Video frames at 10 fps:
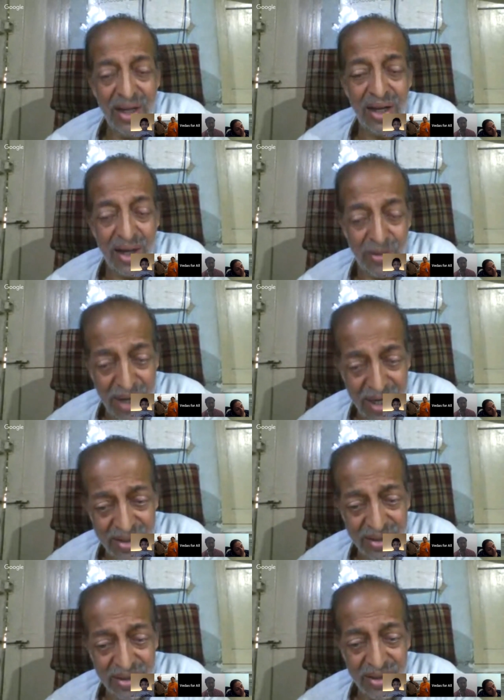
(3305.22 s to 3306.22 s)

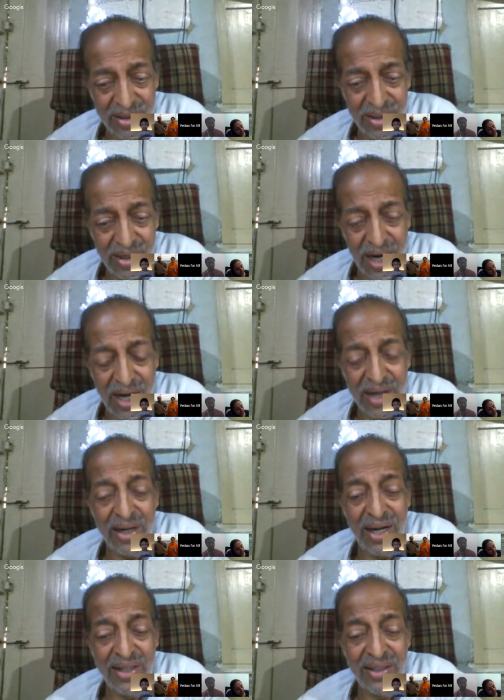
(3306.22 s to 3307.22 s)
cremate, and
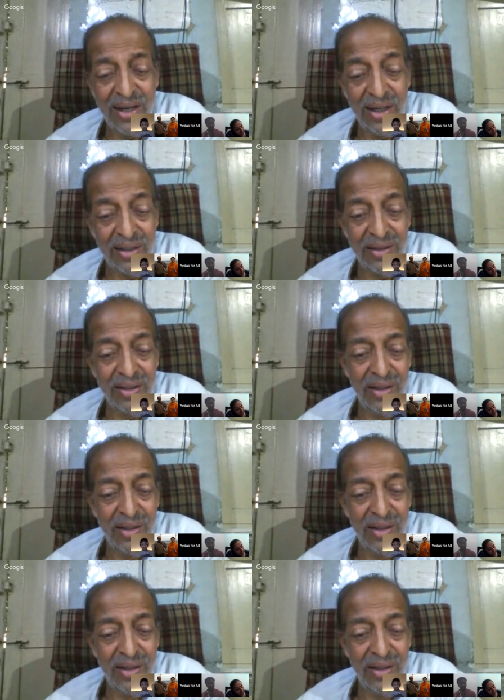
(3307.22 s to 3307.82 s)
get it clear.